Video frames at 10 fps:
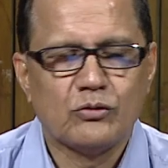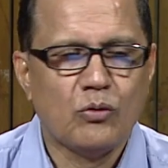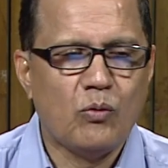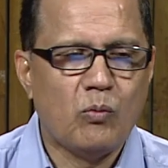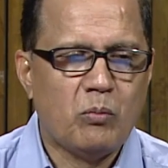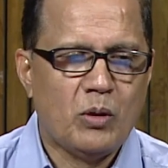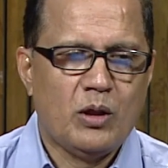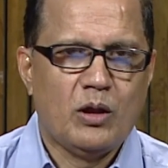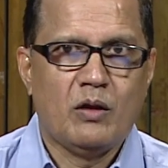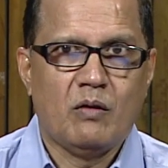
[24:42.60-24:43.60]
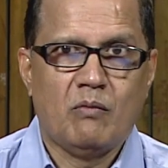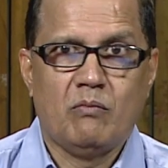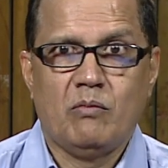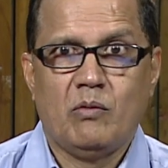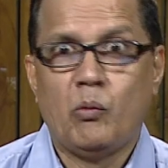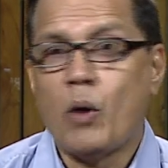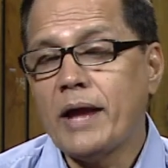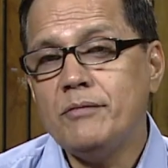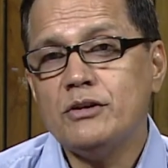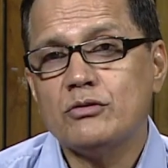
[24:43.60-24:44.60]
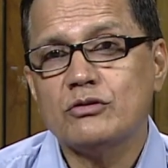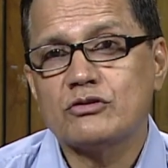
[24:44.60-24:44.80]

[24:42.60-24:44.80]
So, why we should